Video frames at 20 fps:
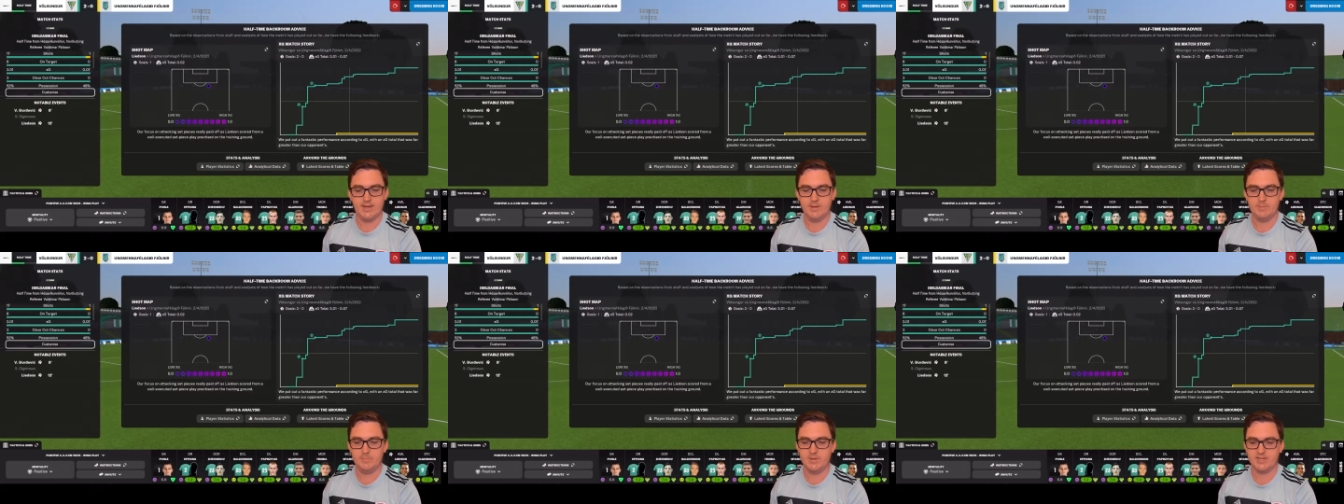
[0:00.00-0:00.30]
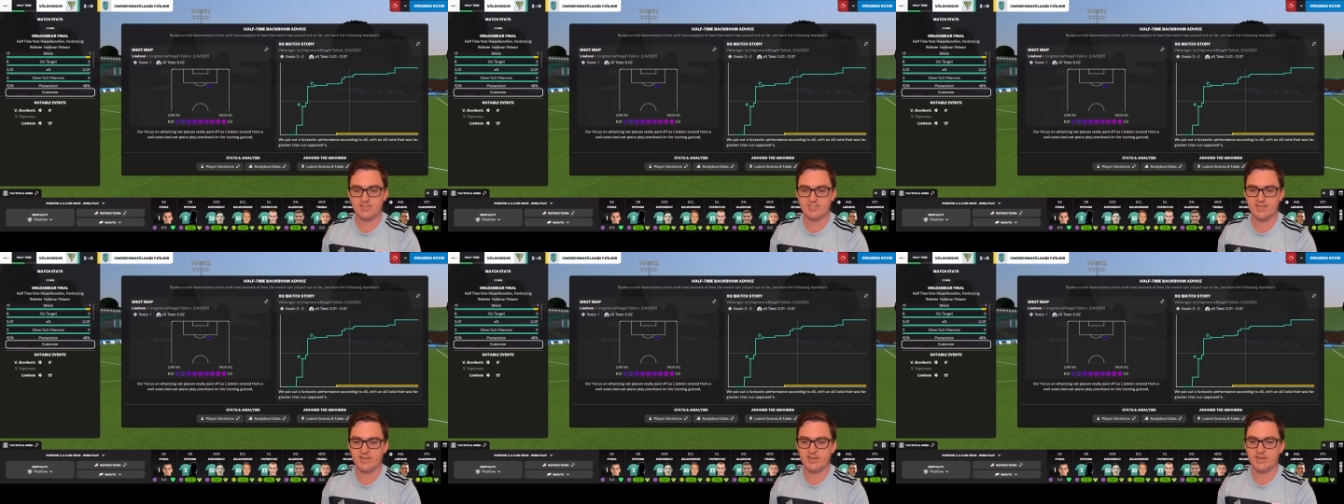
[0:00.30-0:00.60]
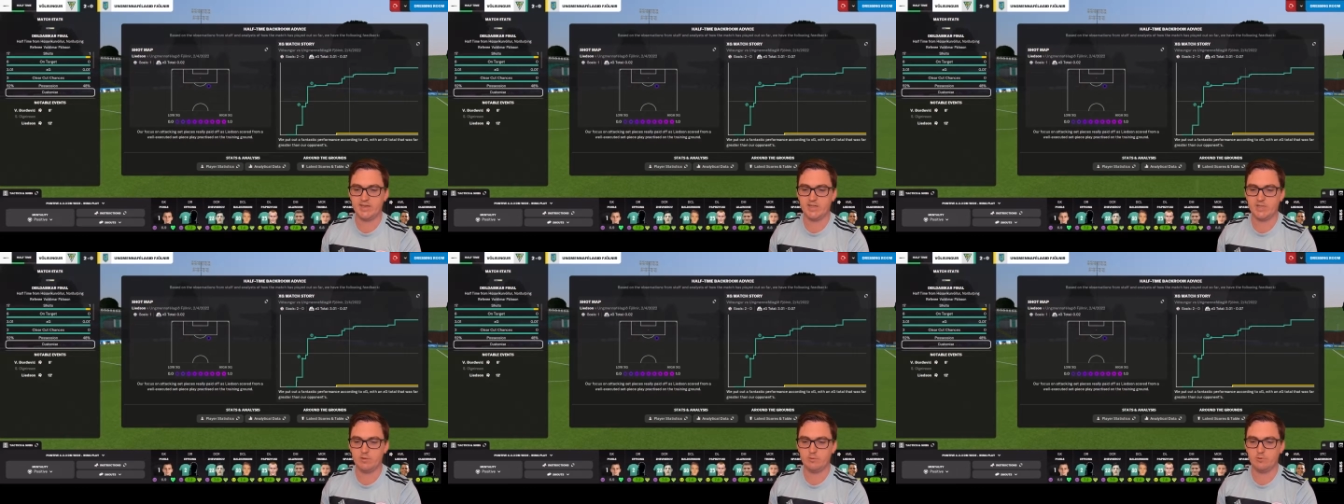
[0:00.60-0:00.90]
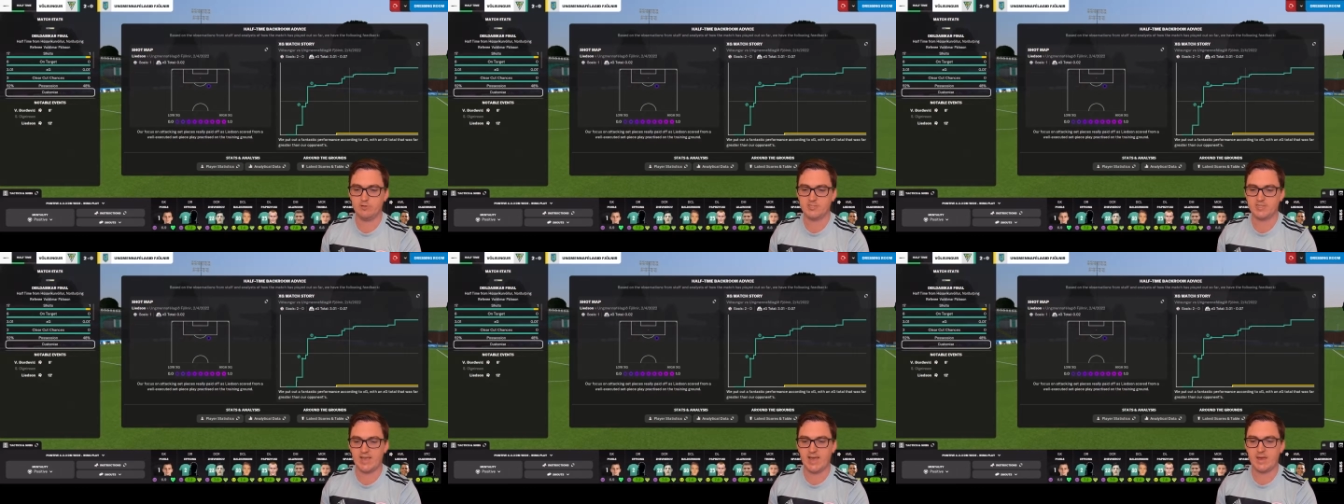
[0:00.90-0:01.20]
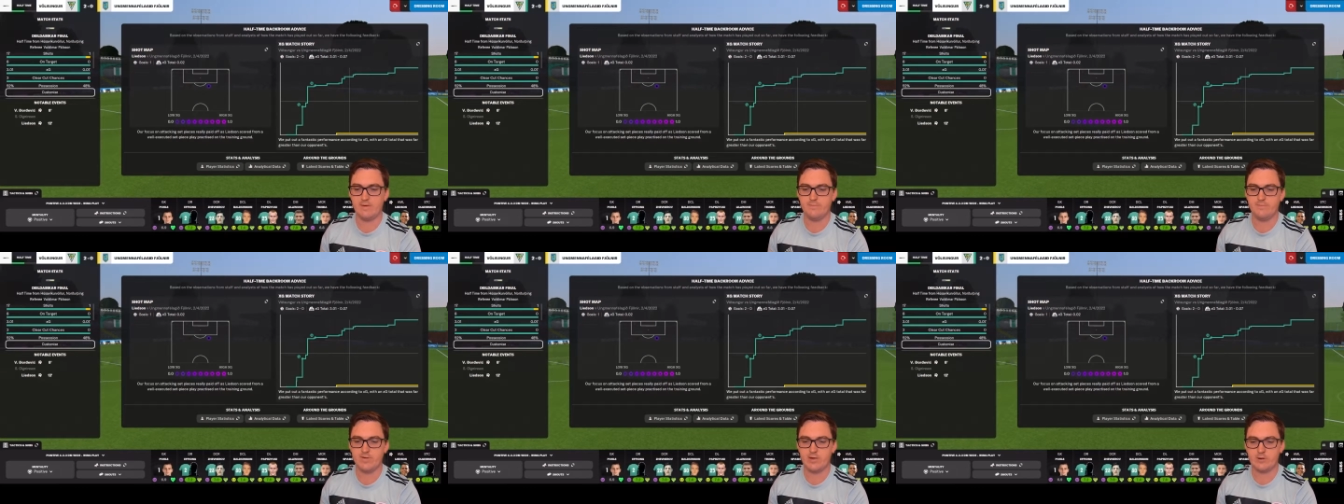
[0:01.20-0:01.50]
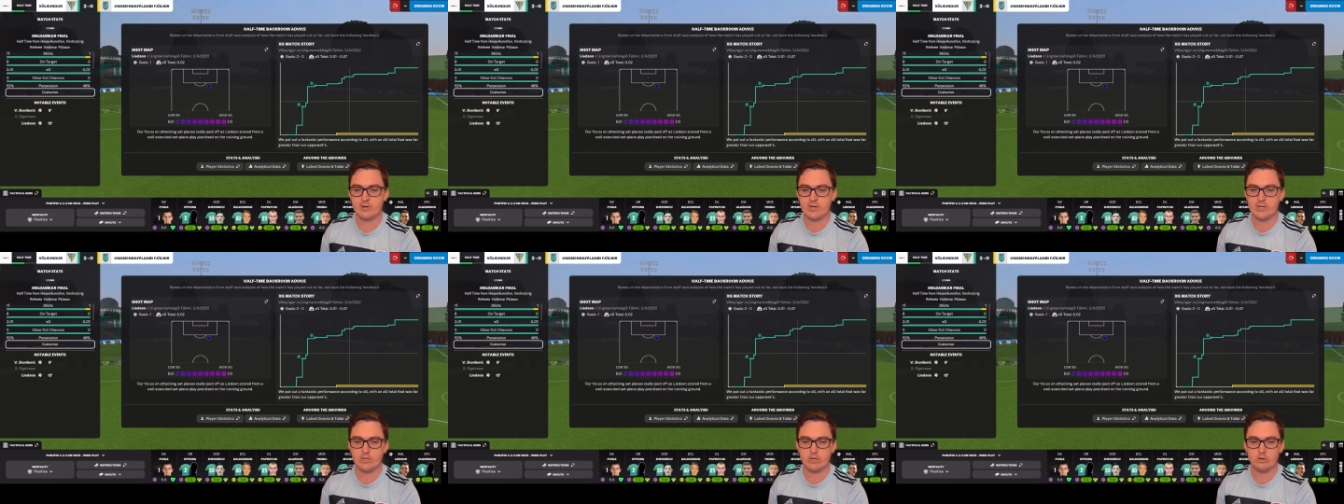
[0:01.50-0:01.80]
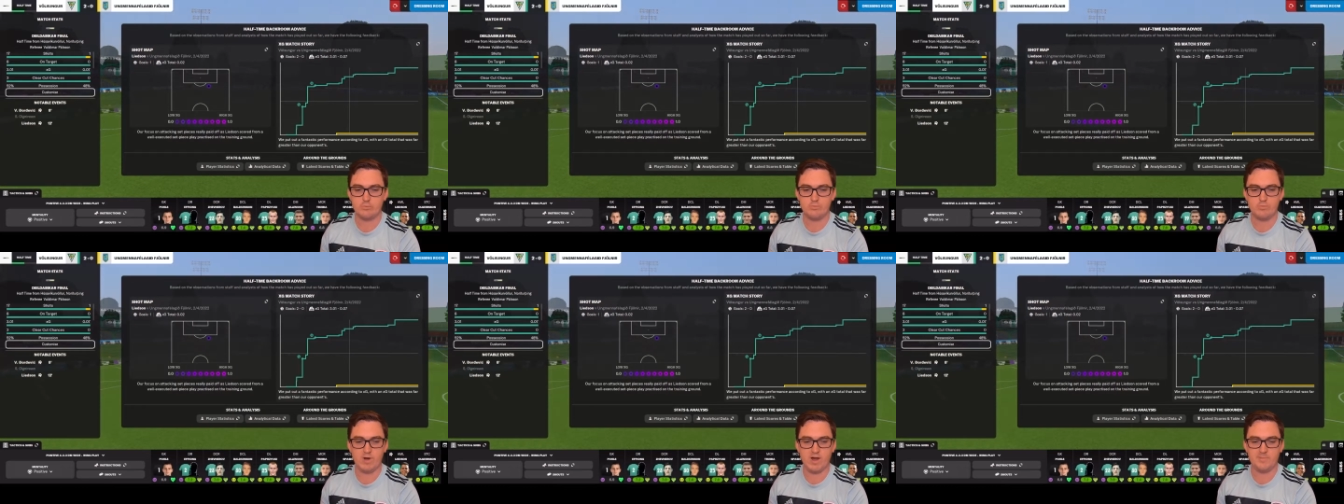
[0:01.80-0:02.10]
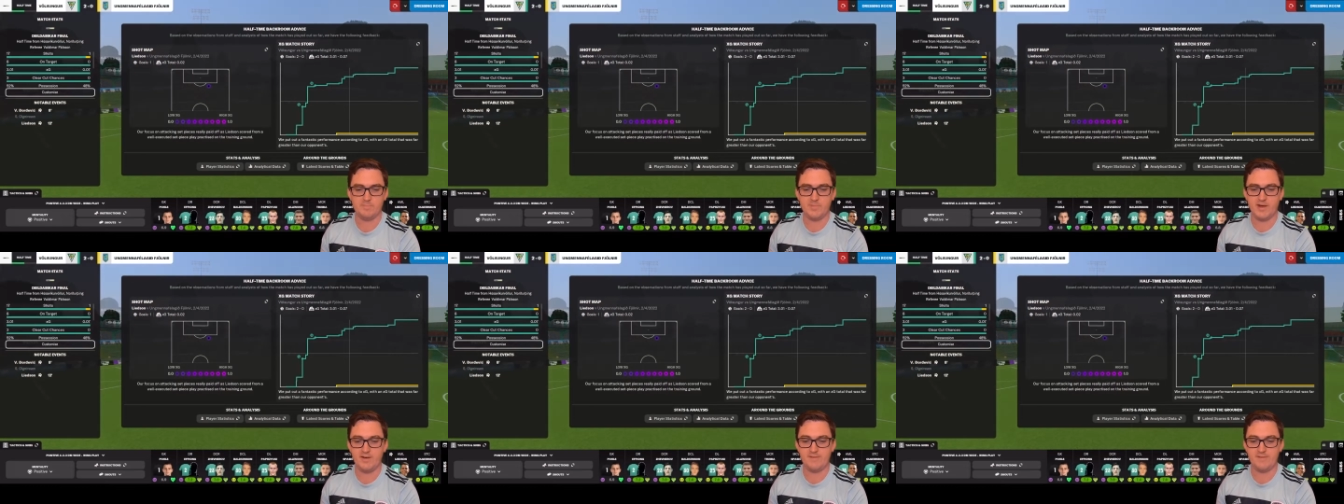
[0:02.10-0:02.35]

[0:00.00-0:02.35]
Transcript: in particular was a very good one,